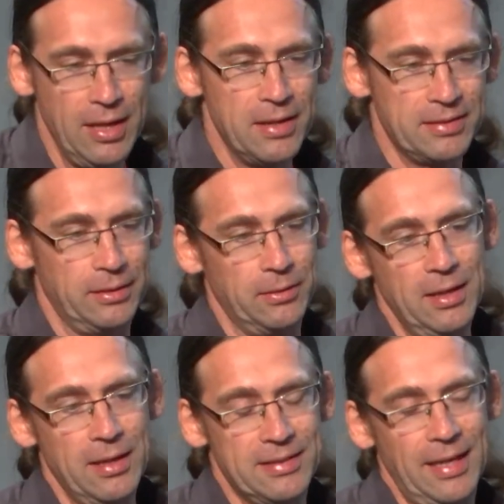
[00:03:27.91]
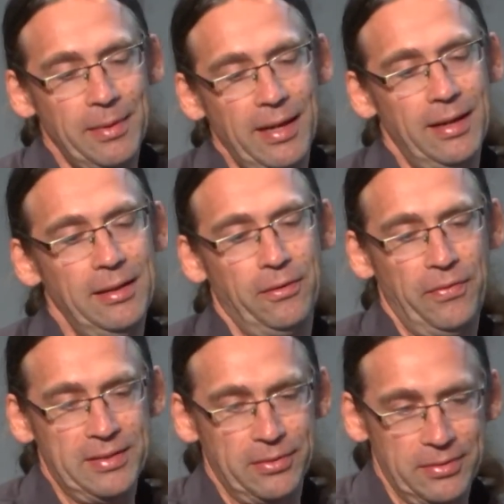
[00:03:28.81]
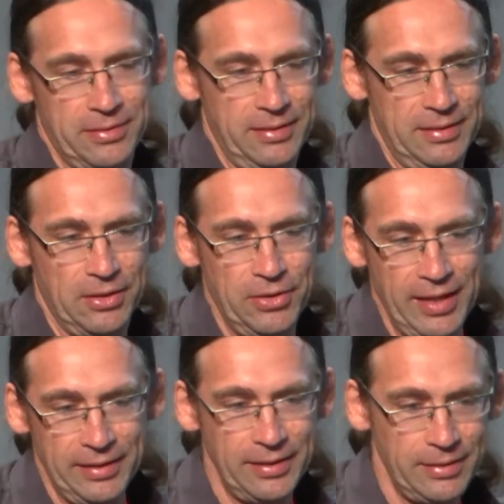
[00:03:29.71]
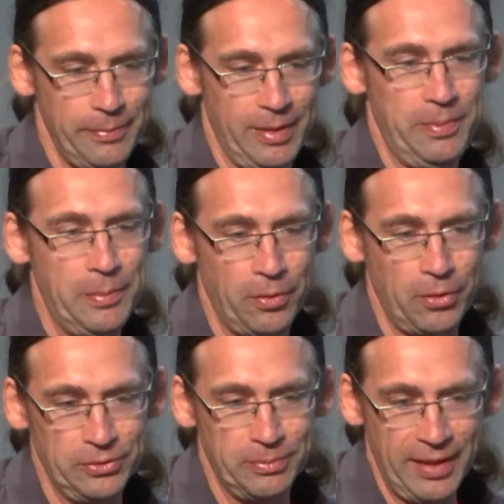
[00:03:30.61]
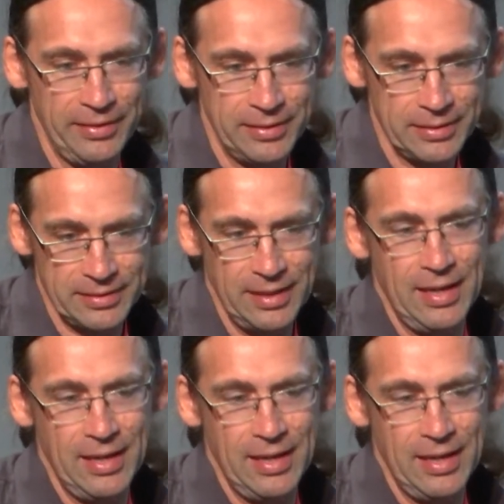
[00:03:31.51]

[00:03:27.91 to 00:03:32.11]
So some kind of resource is created by people called miners,